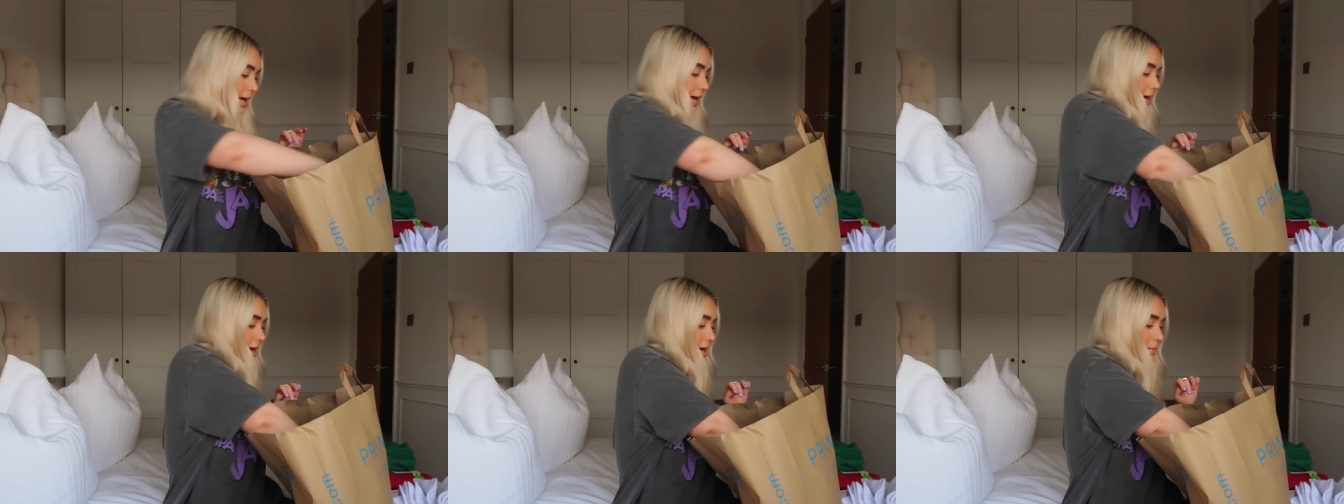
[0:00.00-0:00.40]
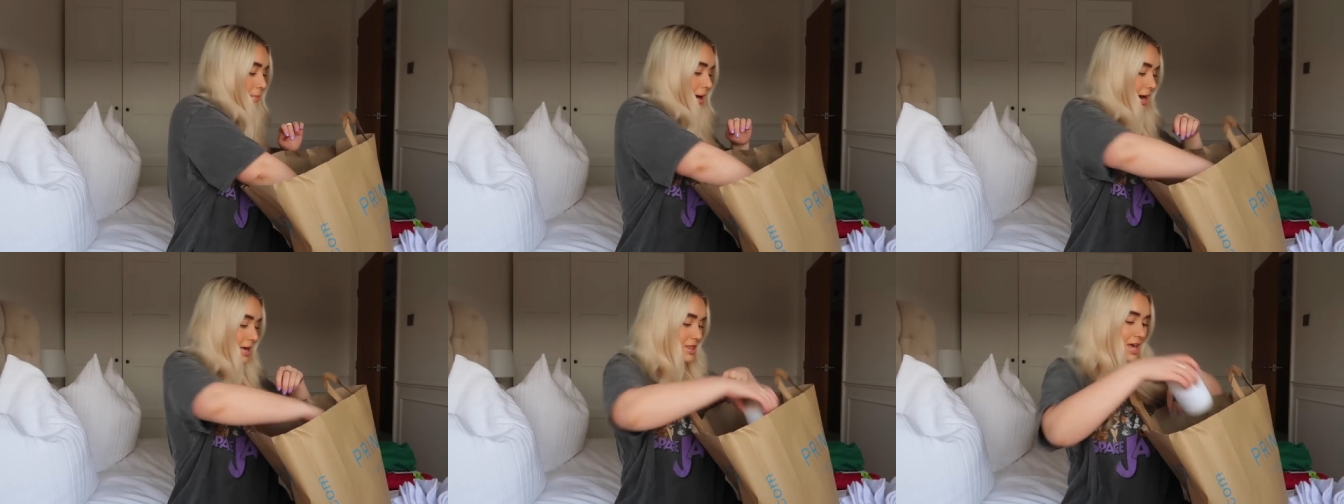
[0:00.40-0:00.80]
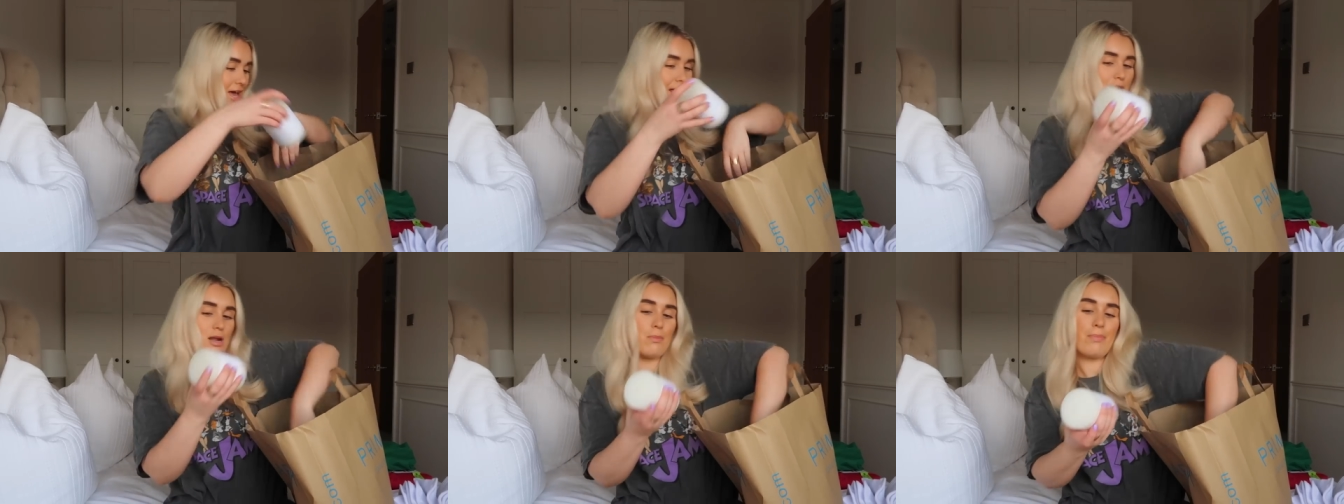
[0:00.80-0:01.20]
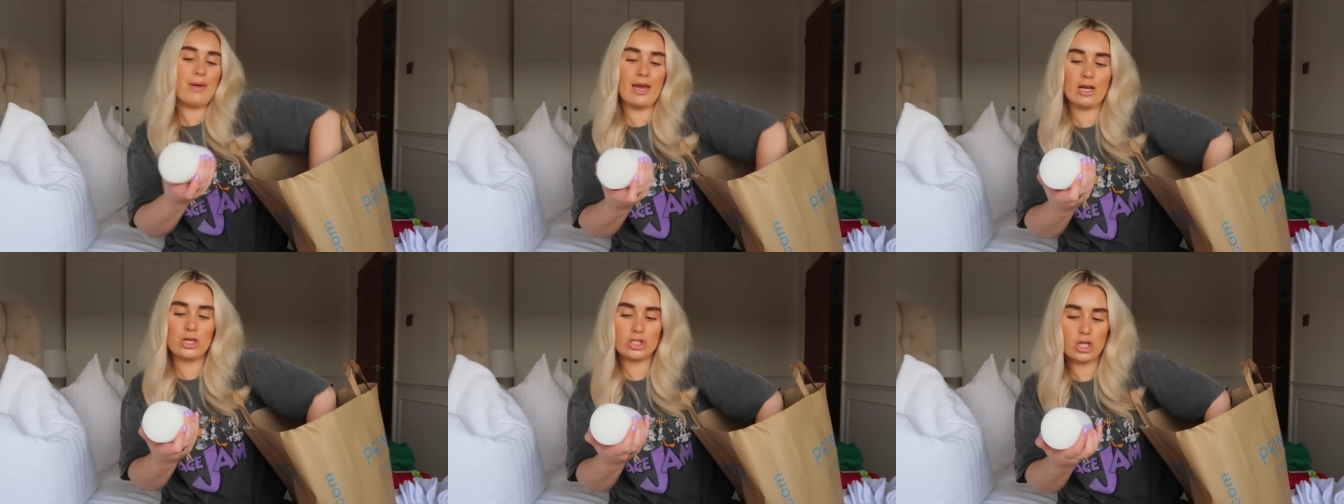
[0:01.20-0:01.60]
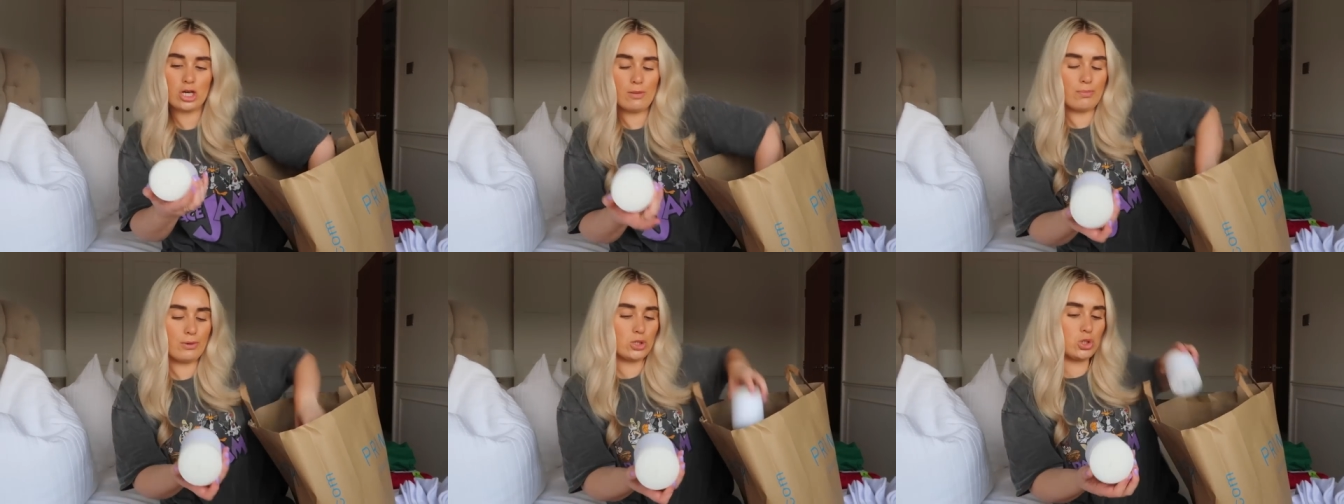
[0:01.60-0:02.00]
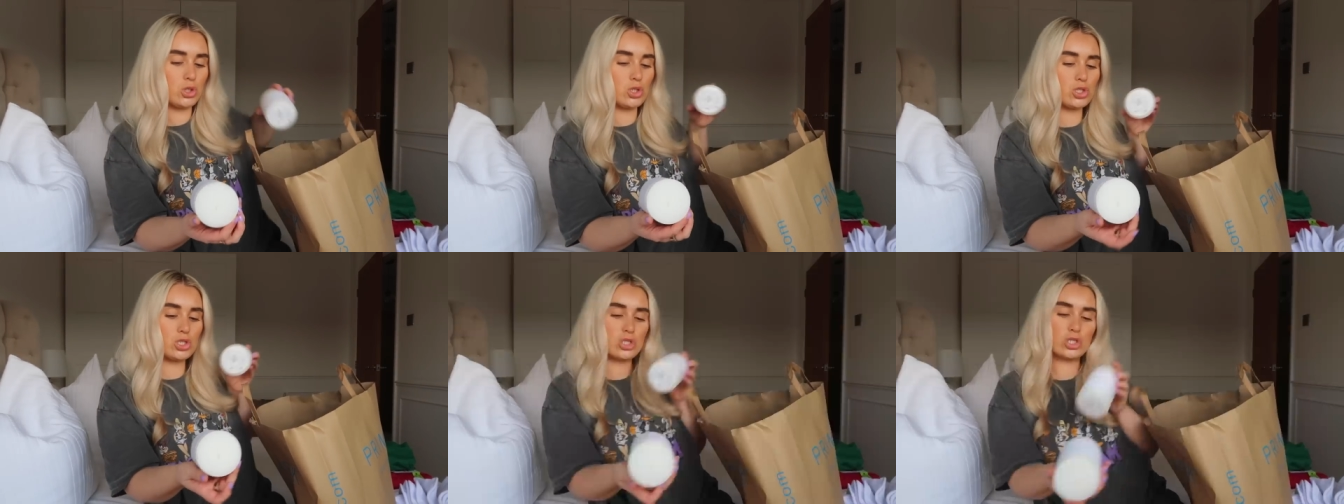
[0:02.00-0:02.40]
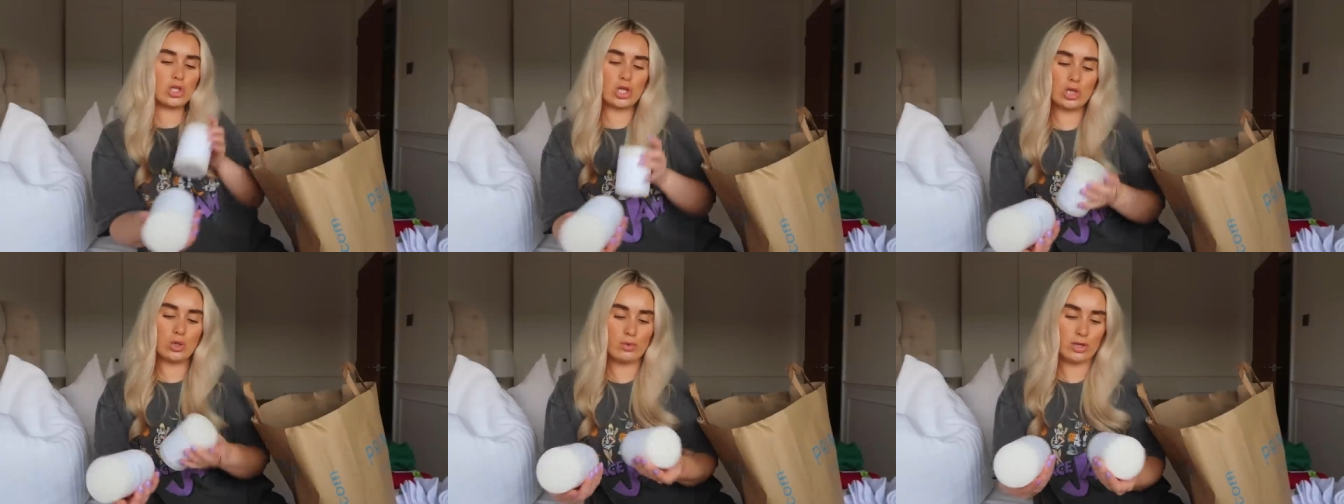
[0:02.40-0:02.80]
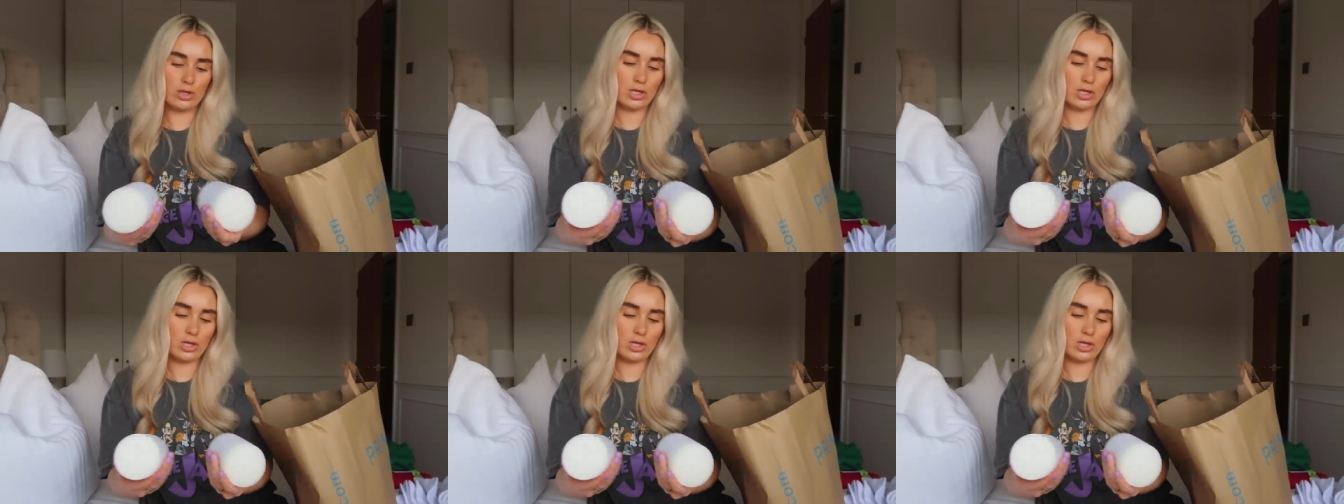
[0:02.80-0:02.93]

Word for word: Um, I then picked up just two